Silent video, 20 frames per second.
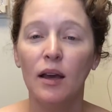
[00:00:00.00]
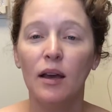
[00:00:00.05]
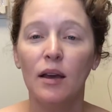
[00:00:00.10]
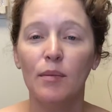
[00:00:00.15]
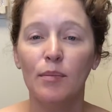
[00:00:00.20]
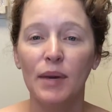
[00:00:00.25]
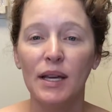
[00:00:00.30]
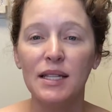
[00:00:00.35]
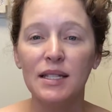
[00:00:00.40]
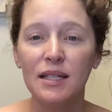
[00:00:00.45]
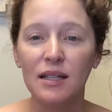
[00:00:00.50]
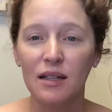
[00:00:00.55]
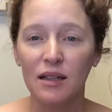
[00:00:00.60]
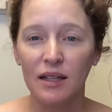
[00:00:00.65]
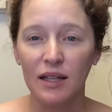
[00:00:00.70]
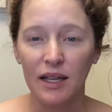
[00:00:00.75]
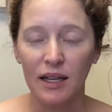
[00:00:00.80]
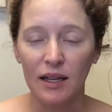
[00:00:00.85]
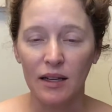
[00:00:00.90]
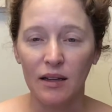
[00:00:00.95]

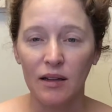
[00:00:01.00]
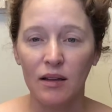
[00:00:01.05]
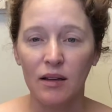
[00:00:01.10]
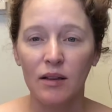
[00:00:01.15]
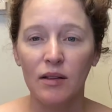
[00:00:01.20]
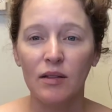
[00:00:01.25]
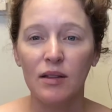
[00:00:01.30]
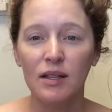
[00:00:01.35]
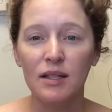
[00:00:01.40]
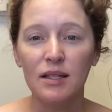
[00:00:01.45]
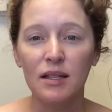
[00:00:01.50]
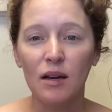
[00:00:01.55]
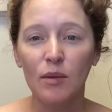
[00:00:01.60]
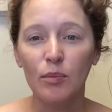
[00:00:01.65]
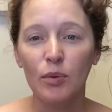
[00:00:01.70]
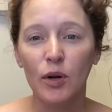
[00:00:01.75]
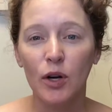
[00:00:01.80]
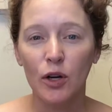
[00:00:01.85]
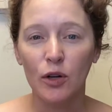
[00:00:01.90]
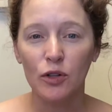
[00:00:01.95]
Basically, this
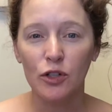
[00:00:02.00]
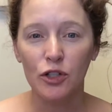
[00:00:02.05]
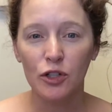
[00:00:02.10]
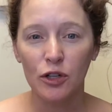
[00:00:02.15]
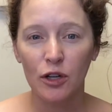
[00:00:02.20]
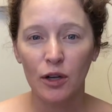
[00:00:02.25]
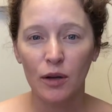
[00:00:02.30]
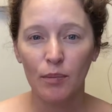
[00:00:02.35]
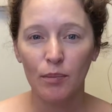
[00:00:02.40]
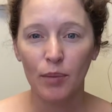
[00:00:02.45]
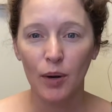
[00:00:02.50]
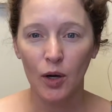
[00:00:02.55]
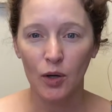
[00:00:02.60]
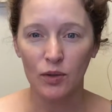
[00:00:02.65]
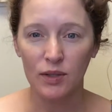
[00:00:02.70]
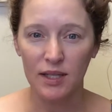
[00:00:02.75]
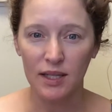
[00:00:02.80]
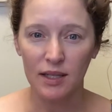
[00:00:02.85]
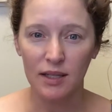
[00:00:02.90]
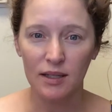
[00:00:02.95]
approach
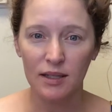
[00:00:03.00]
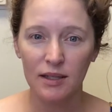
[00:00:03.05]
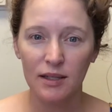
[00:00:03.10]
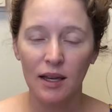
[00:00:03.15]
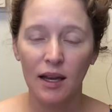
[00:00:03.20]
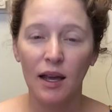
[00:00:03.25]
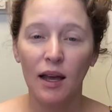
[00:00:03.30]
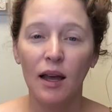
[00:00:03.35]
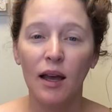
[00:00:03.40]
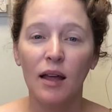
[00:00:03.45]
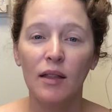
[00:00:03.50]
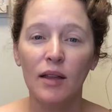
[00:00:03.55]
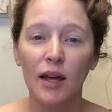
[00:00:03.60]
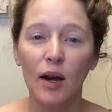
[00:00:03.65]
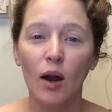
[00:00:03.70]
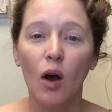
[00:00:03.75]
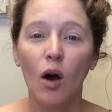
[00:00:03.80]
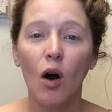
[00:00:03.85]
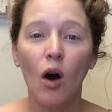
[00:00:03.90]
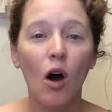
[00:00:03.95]
poses
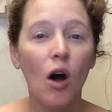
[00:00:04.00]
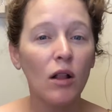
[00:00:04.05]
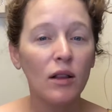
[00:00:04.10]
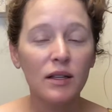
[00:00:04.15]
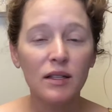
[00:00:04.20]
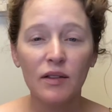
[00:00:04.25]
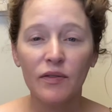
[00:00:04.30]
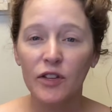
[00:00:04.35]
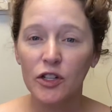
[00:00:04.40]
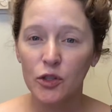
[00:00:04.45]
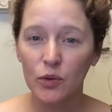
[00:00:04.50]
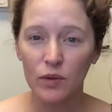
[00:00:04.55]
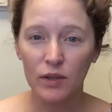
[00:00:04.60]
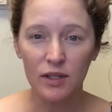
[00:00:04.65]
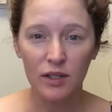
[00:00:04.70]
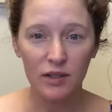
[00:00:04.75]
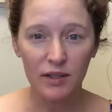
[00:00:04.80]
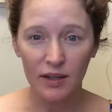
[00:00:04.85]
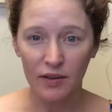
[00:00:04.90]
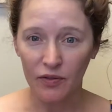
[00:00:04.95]
that all individuals
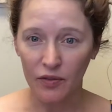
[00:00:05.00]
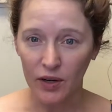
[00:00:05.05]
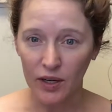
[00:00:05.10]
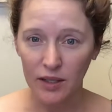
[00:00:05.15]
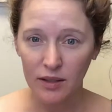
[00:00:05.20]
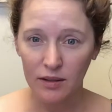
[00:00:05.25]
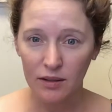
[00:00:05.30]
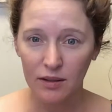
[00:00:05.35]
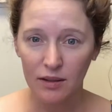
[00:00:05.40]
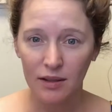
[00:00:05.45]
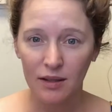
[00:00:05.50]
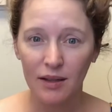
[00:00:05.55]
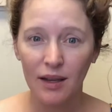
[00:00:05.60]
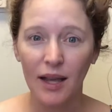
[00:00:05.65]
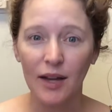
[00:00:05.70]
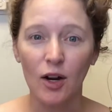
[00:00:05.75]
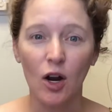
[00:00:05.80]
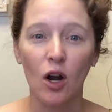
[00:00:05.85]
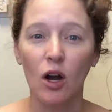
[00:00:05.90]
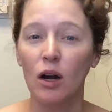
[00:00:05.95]
are different
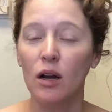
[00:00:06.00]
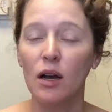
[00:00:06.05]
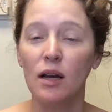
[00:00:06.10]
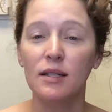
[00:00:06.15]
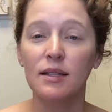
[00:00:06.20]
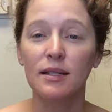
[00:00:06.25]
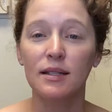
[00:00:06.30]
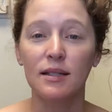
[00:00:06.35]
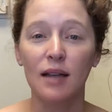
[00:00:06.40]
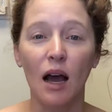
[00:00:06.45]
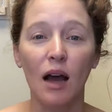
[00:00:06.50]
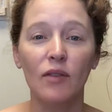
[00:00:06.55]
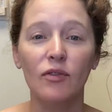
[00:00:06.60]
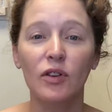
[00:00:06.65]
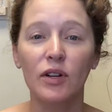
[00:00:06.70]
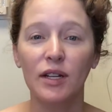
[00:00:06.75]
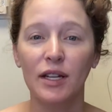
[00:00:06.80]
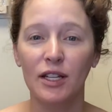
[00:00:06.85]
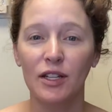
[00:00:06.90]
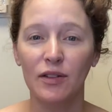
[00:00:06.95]
and are a
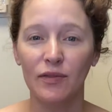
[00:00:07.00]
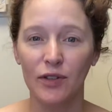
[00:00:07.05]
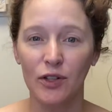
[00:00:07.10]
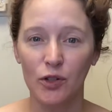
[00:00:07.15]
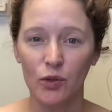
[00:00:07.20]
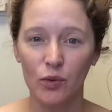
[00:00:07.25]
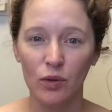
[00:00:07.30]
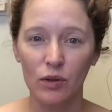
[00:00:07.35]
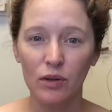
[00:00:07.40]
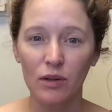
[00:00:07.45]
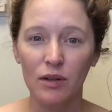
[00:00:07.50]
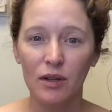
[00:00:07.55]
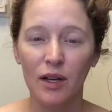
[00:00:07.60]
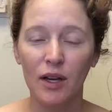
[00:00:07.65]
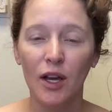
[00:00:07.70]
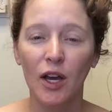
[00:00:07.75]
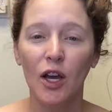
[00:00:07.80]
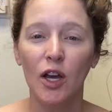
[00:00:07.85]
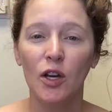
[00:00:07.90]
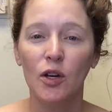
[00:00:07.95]
sovereign individual
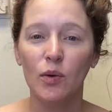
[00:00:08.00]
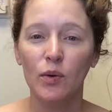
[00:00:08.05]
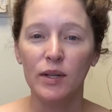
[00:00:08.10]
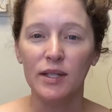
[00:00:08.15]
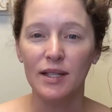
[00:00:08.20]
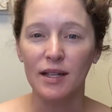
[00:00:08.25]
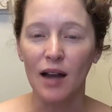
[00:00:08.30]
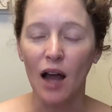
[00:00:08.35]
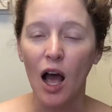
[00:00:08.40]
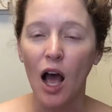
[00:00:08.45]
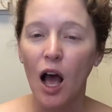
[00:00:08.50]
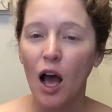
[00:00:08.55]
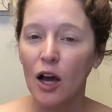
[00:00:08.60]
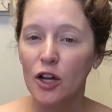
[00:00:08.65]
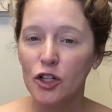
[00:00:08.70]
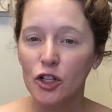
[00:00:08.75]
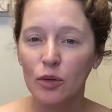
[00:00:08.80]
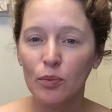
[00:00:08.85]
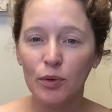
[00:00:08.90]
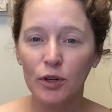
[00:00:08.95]
who is an
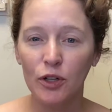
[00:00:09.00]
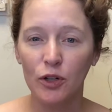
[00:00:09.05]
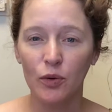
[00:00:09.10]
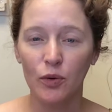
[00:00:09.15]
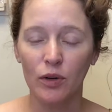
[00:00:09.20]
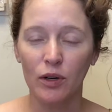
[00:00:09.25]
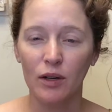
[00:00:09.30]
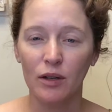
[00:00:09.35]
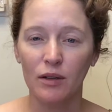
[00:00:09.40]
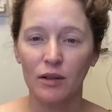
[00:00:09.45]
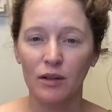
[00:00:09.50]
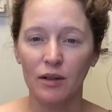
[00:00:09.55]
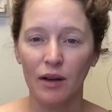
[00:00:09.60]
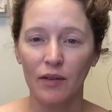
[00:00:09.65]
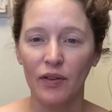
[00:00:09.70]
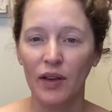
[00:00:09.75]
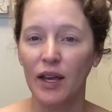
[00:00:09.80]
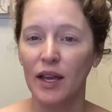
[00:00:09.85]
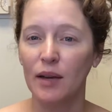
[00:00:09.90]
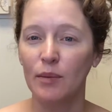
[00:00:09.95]
entrepreneur of
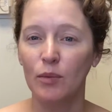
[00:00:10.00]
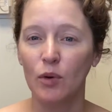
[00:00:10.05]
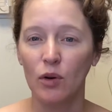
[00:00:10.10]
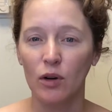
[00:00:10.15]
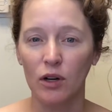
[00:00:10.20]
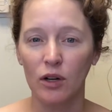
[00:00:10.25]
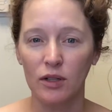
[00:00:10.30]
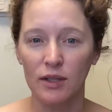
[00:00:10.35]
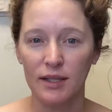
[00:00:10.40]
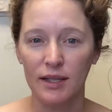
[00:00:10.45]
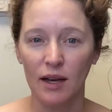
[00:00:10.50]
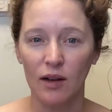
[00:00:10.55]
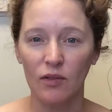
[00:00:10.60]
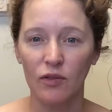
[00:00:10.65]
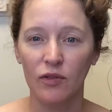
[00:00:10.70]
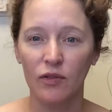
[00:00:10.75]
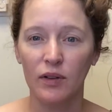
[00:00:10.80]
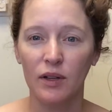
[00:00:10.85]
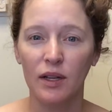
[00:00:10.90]
him or herself.